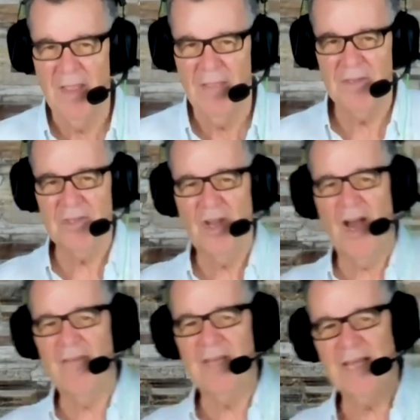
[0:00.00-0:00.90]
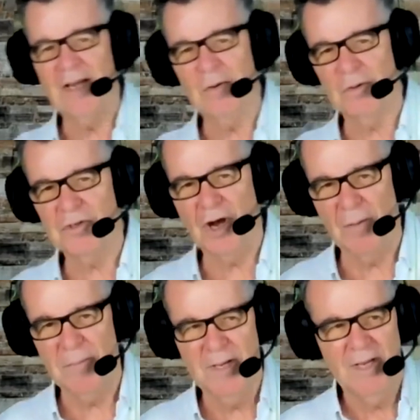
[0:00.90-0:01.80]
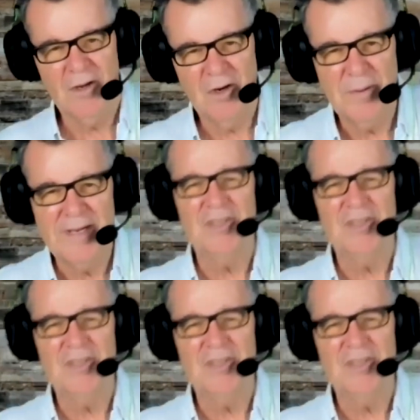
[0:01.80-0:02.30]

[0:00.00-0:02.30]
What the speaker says: This guy over here called Tom could have been